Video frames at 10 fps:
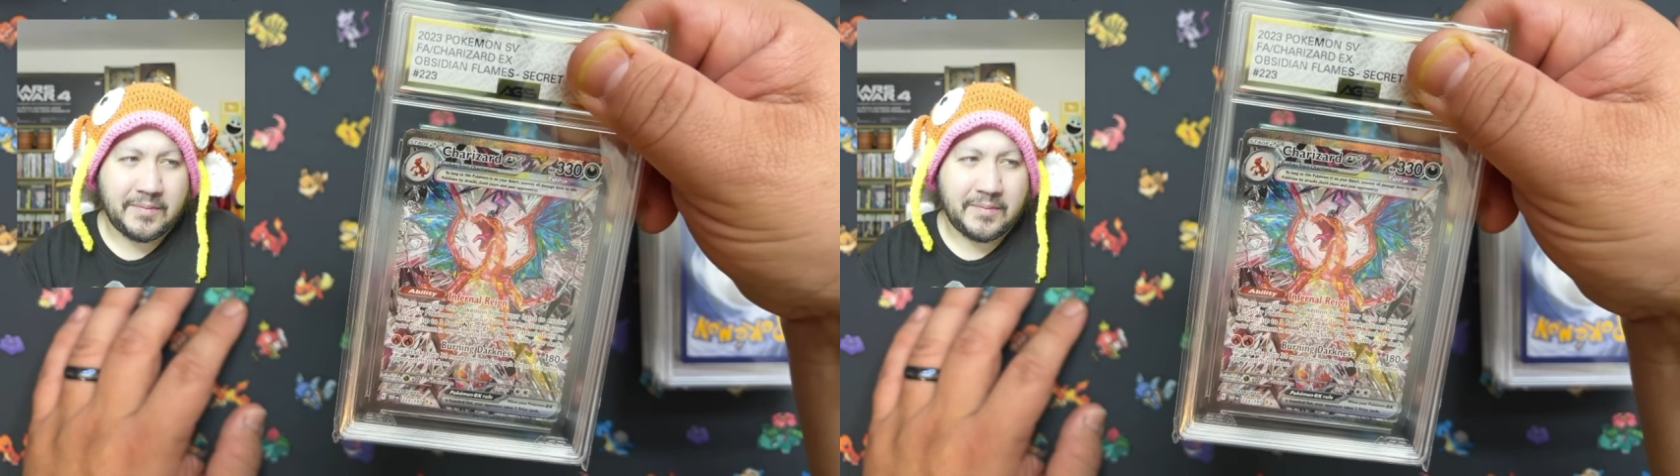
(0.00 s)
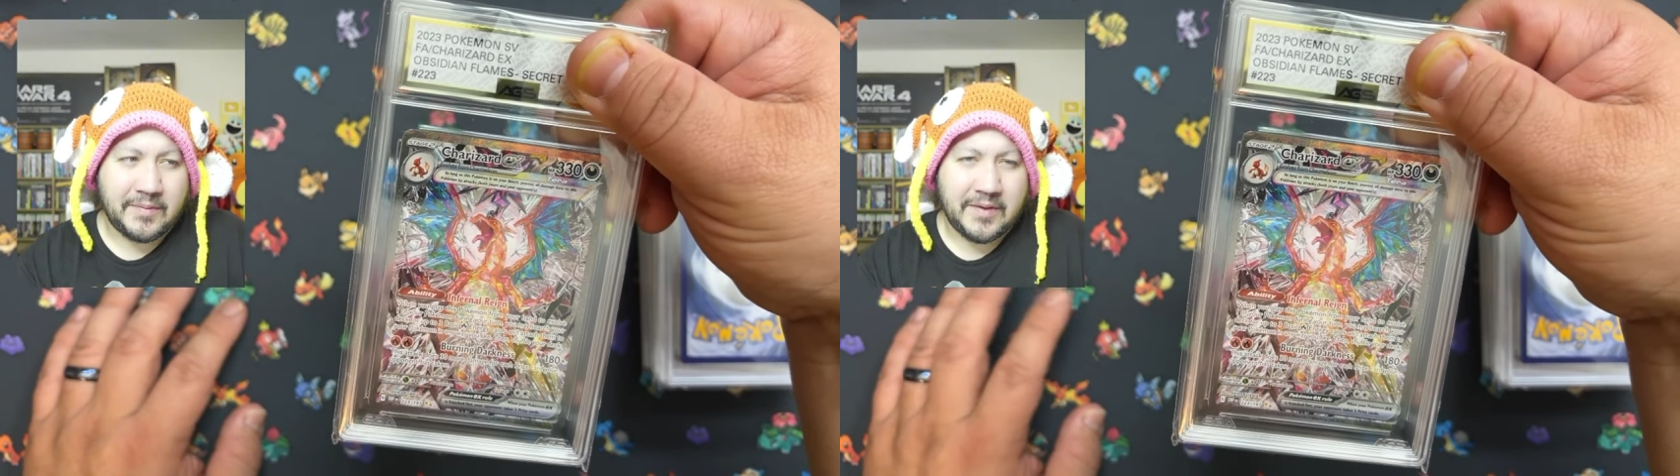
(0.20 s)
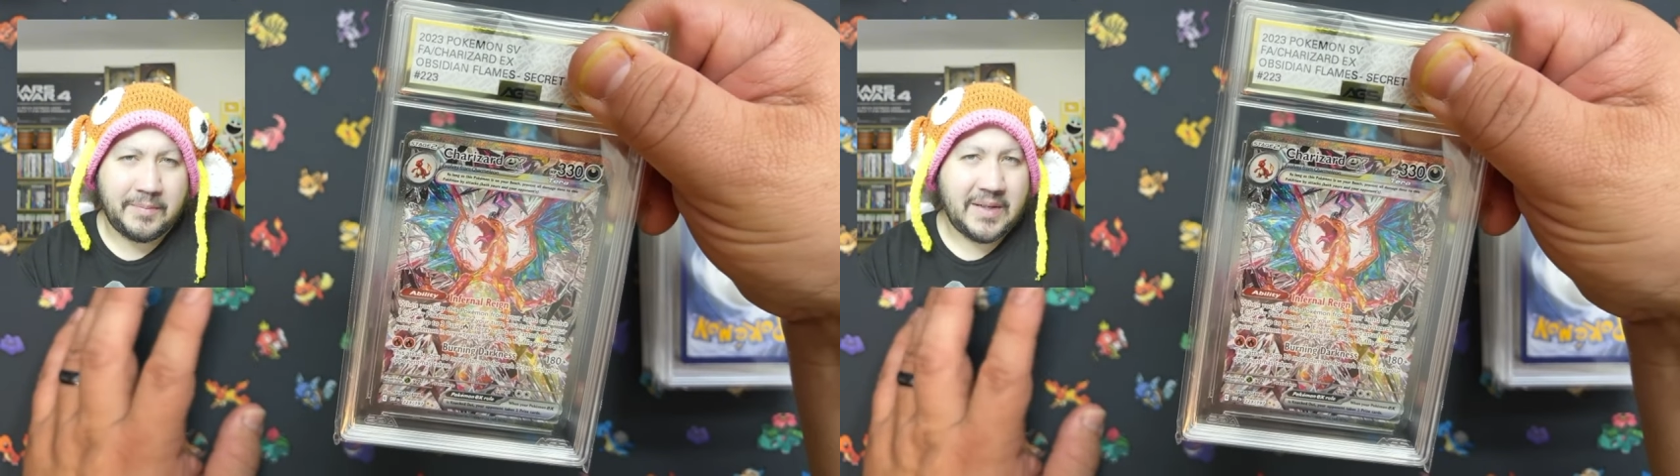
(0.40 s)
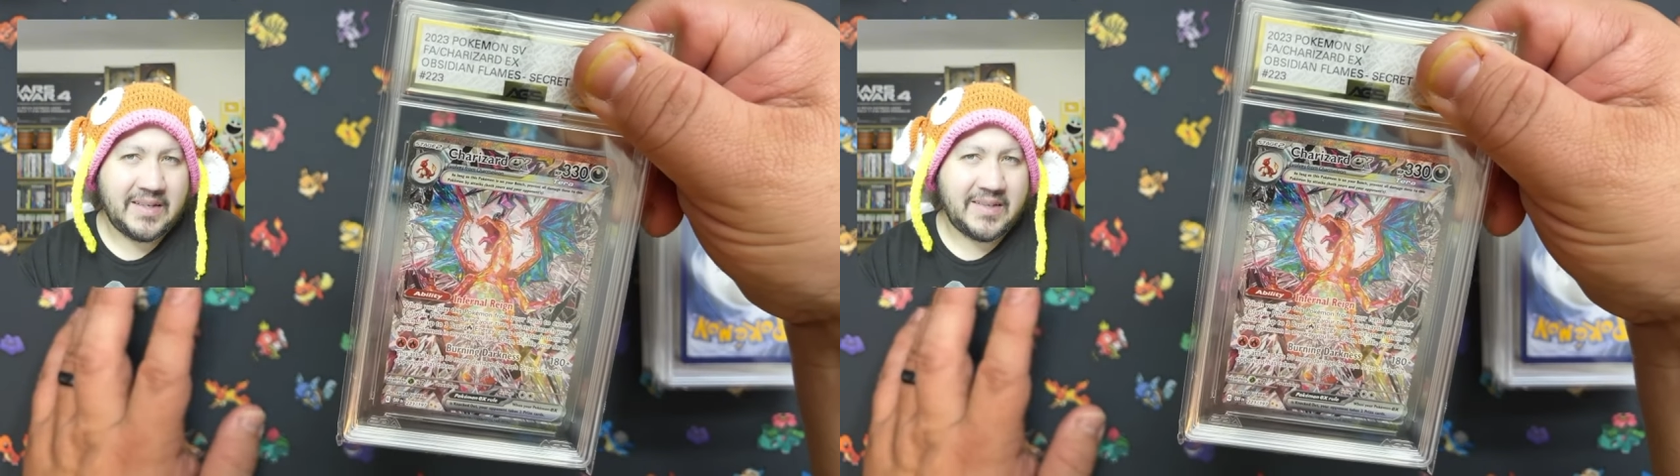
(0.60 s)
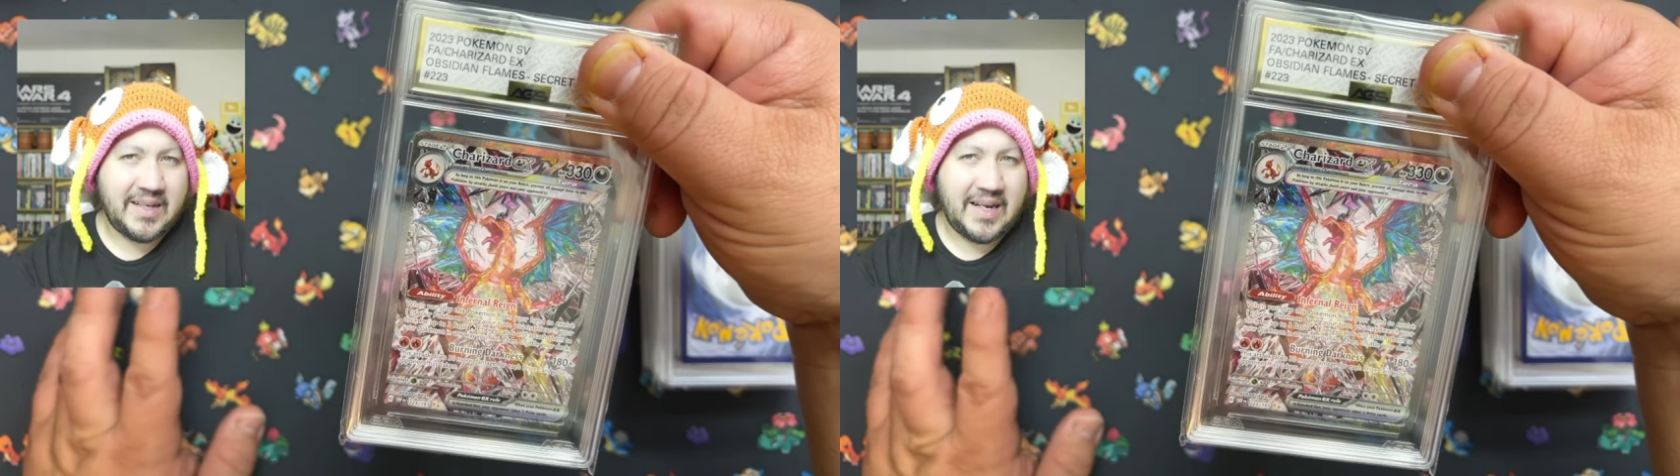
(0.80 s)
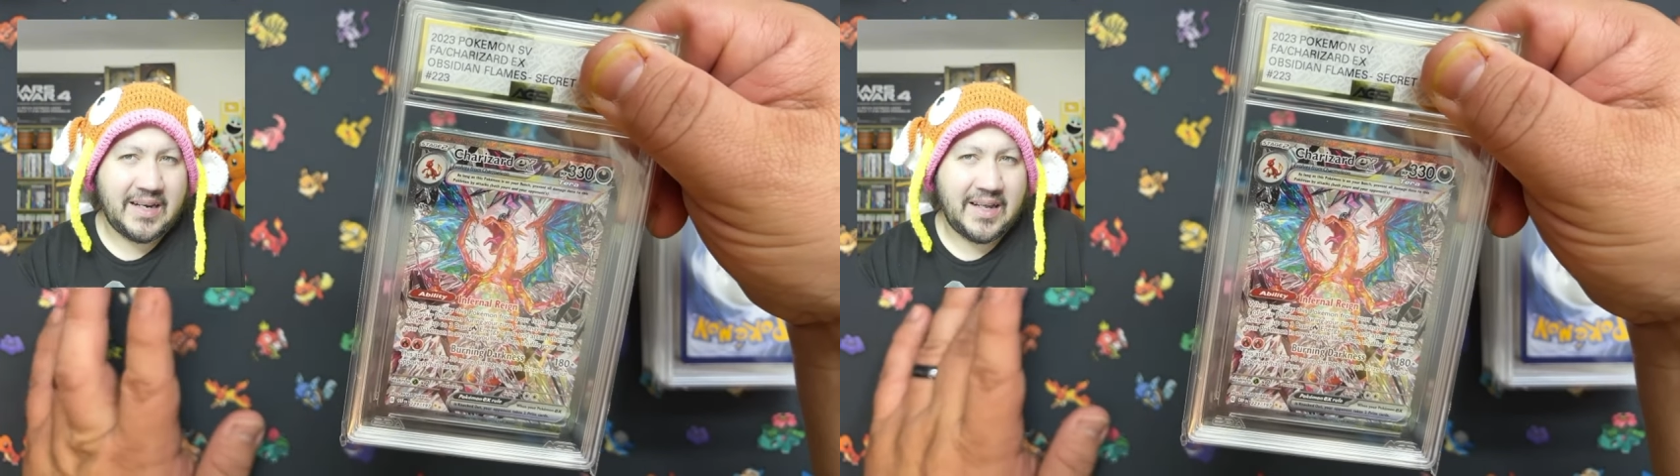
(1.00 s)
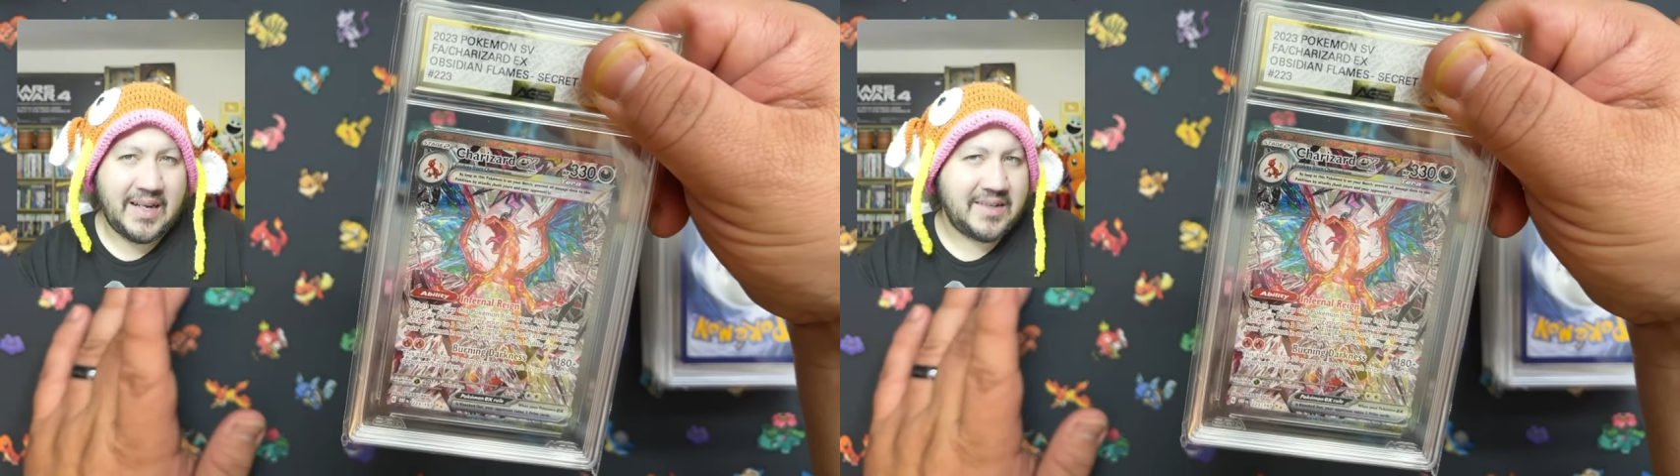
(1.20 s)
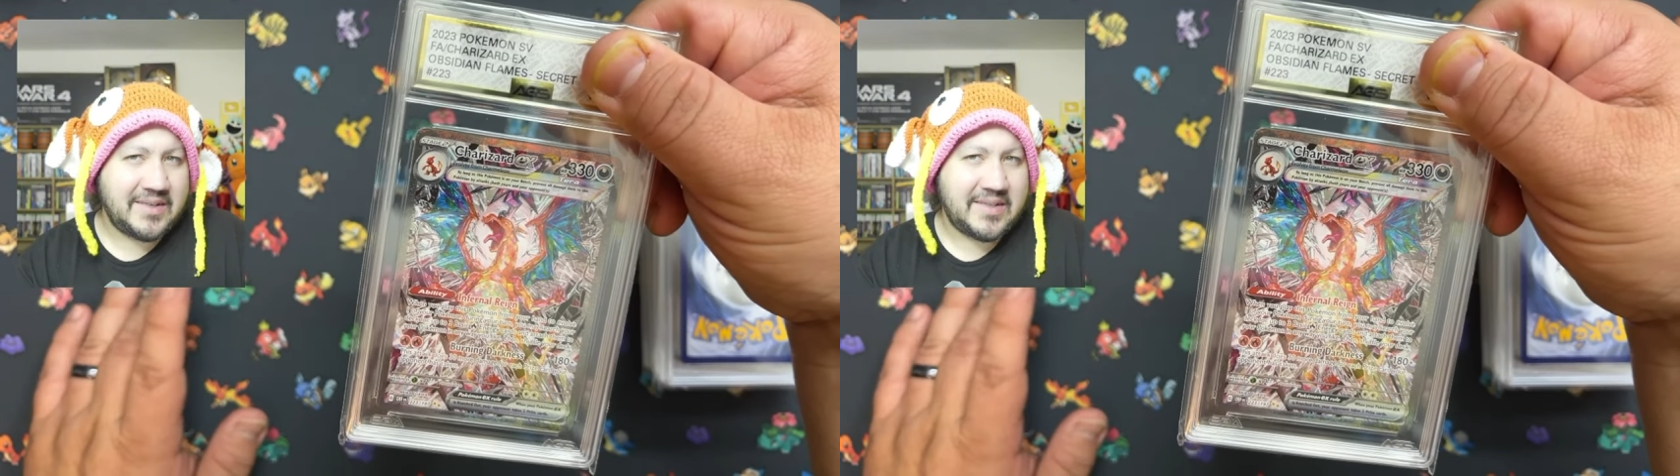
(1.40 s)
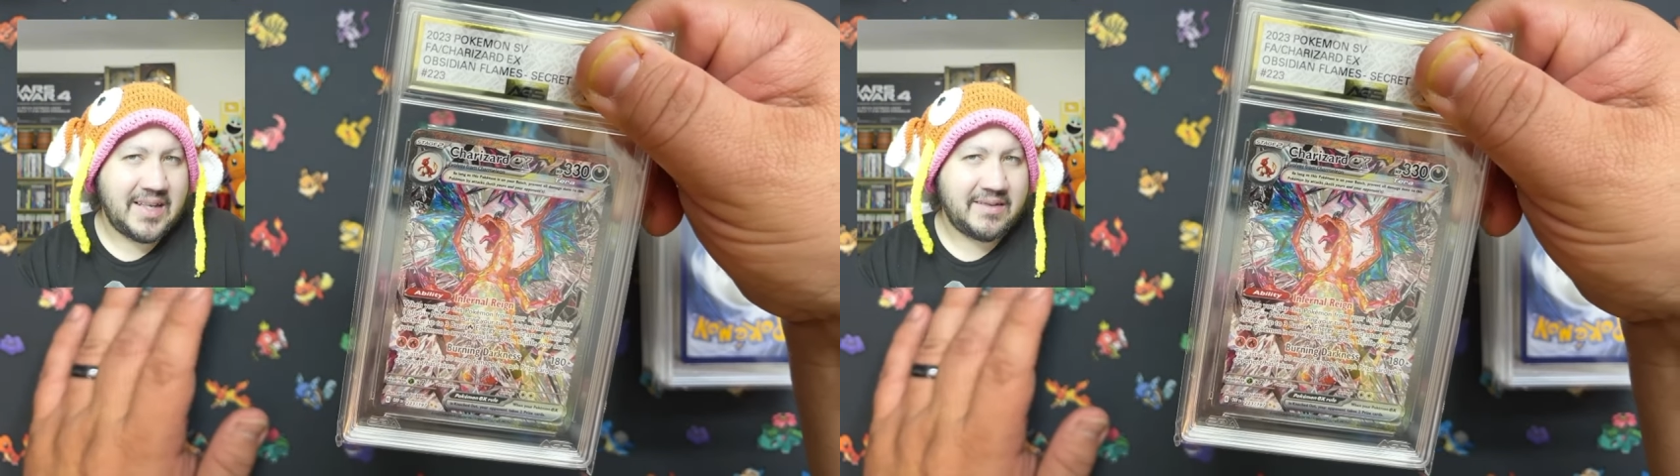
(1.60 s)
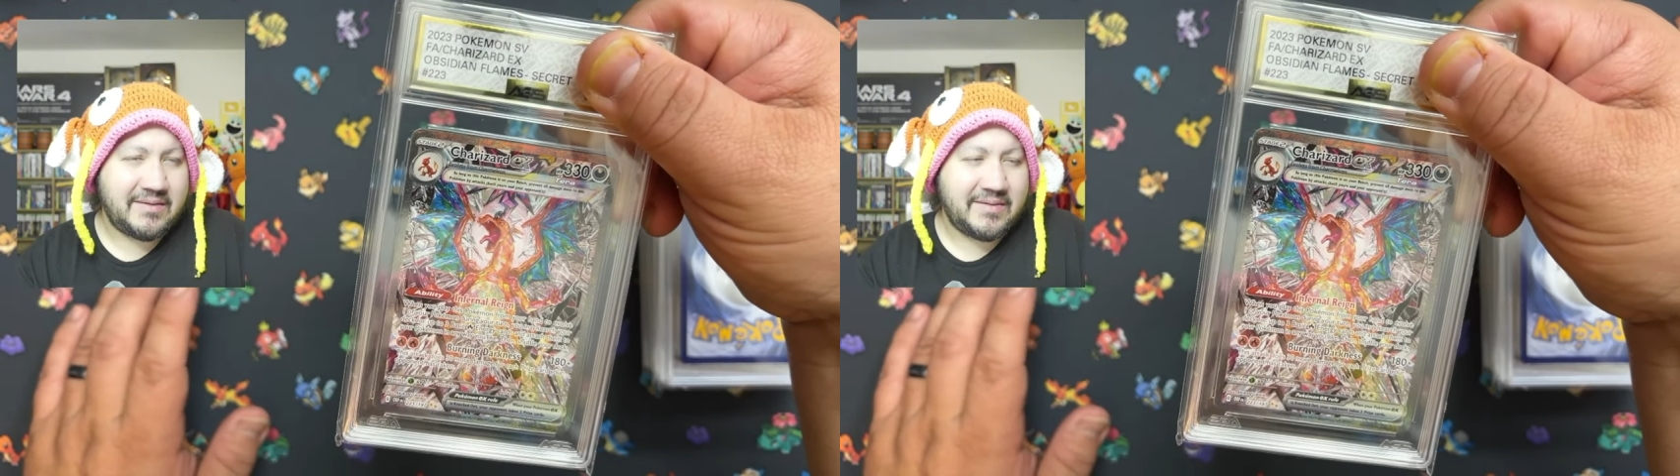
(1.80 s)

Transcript: the biggest hit out of any set